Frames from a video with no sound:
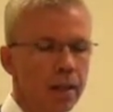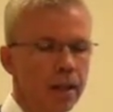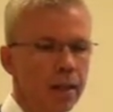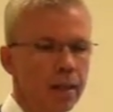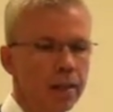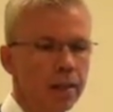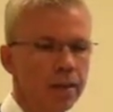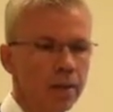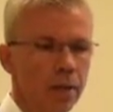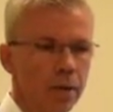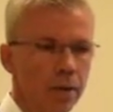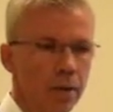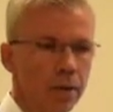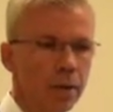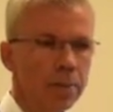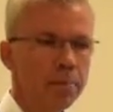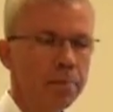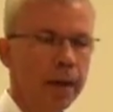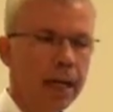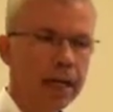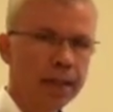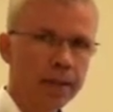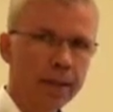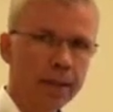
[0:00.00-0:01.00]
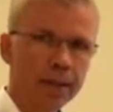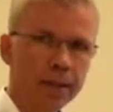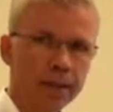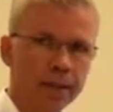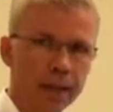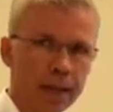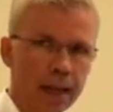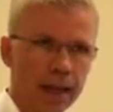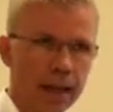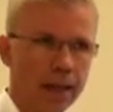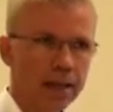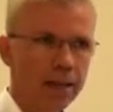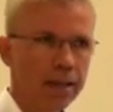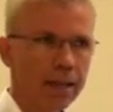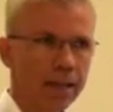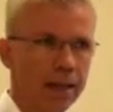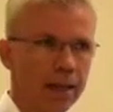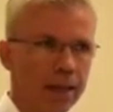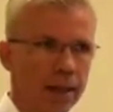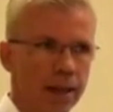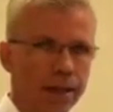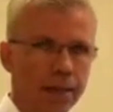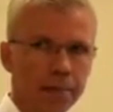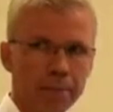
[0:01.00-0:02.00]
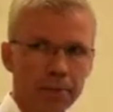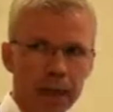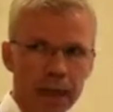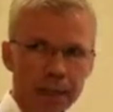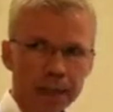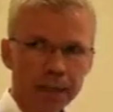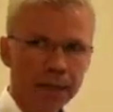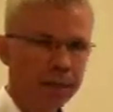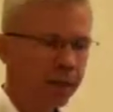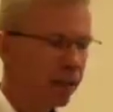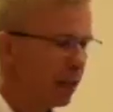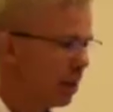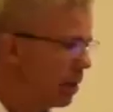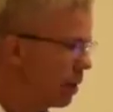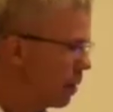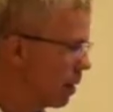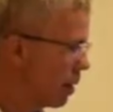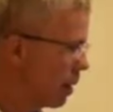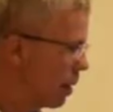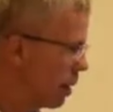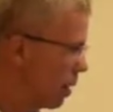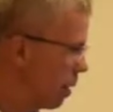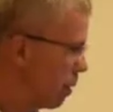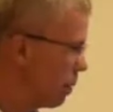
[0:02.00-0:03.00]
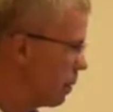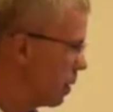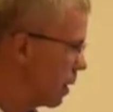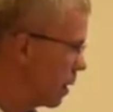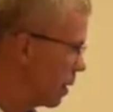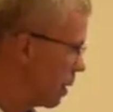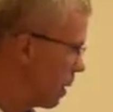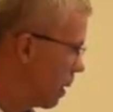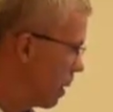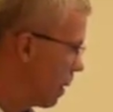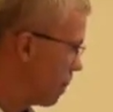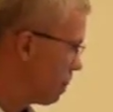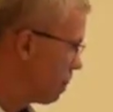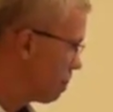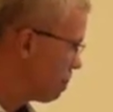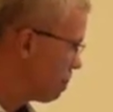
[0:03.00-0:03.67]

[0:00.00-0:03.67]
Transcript: solar panels and batteries, obviously.